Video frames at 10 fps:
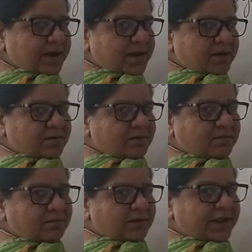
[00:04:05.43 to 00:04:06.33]
be
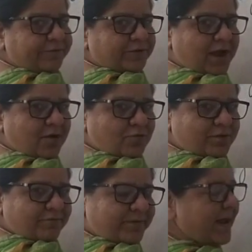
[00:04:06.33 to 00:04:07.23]
left
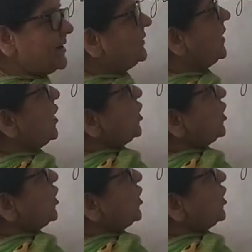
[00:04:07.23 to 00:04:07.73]
out, right?